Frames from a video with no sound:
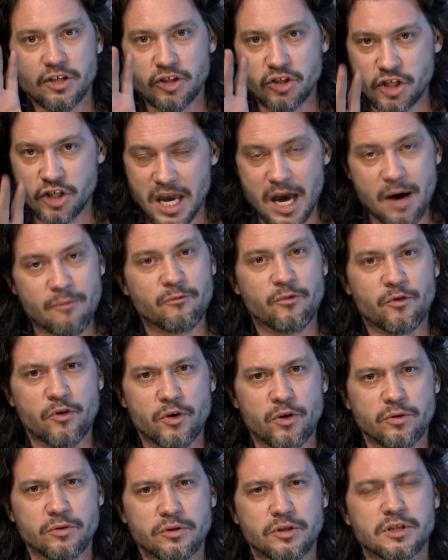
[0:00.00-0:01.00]
GM
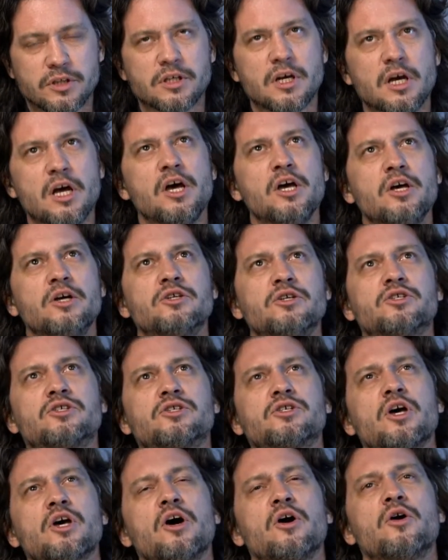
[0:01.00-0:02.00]
foods.
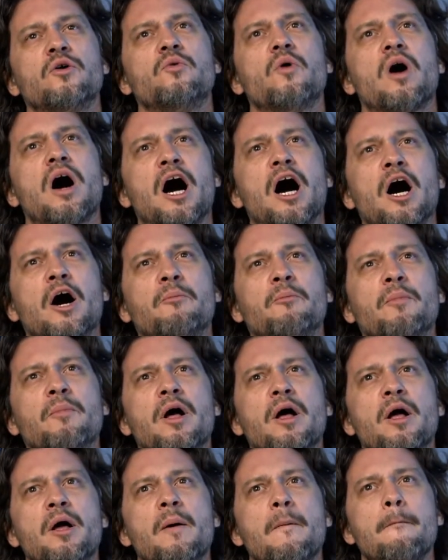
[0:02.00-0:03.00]
So
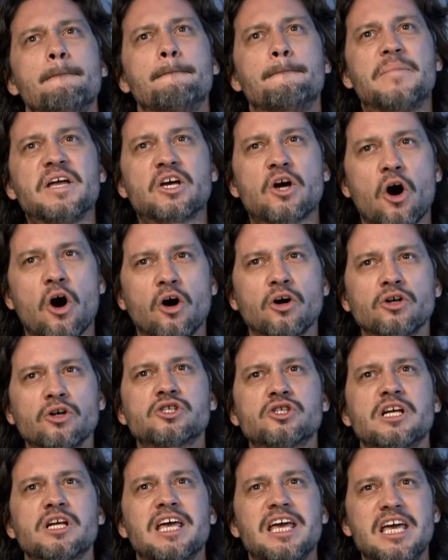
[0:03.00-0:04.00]

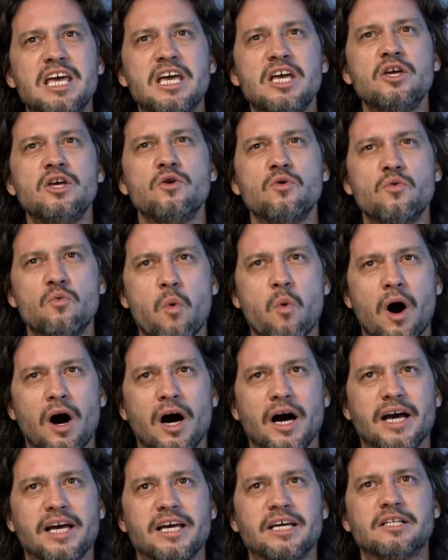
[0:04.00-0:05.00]
because
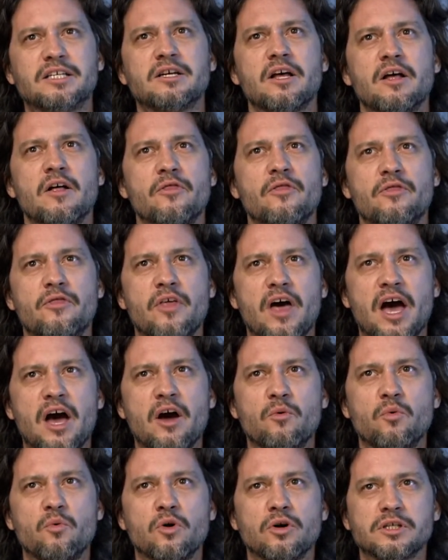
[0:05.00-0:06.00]
EU-wide
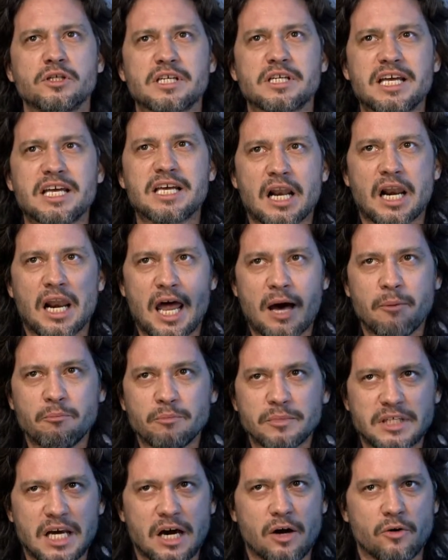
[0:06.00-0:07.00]
there was a
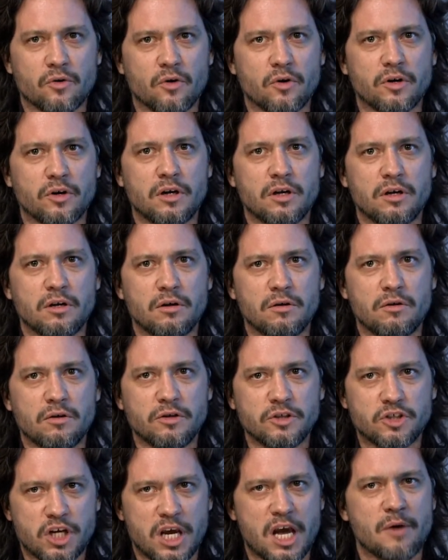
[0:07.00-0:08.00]
clampdown on
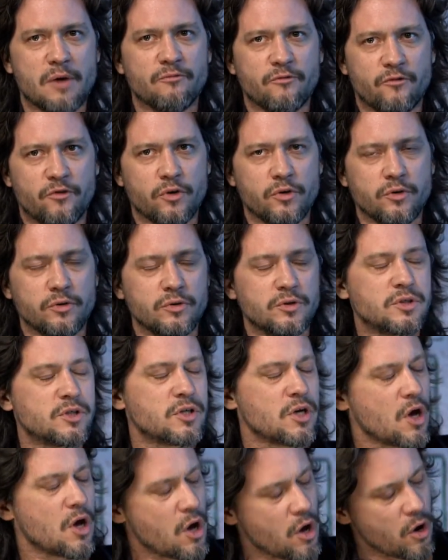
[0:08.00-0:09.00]
GM foods,
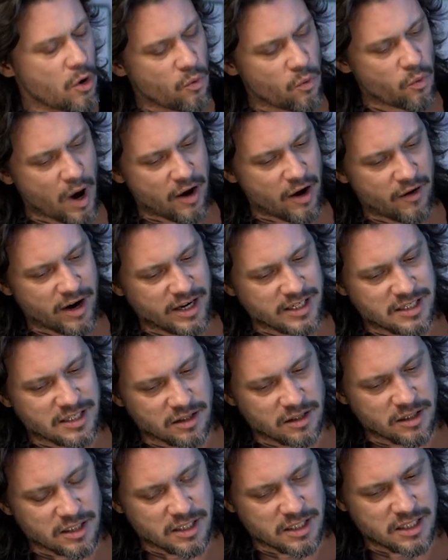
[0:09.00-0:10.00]
whereas
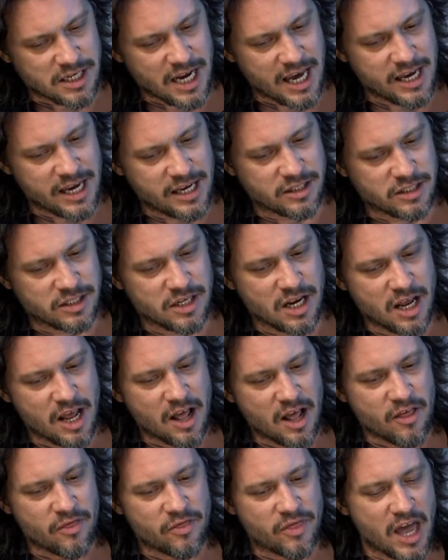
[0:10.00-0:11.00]
in the States
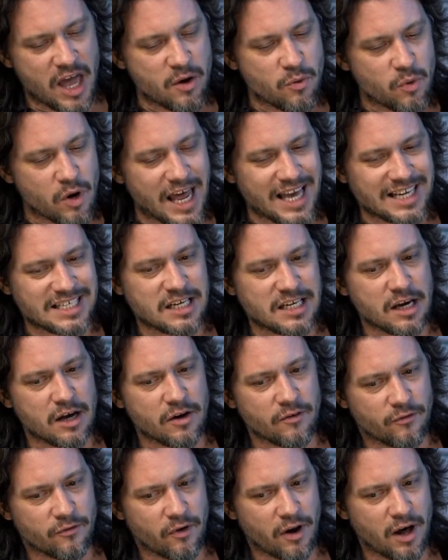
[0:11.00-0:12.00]
they were letting
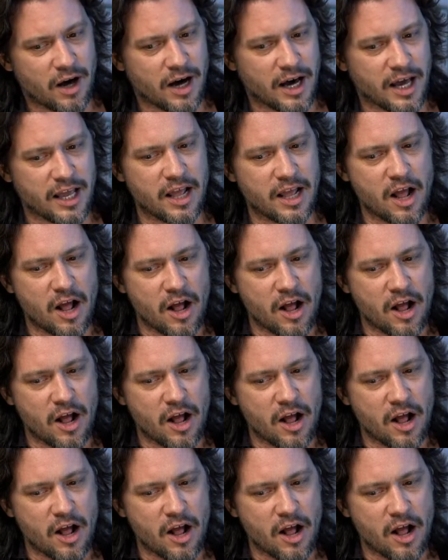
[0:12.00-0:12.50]
it fly,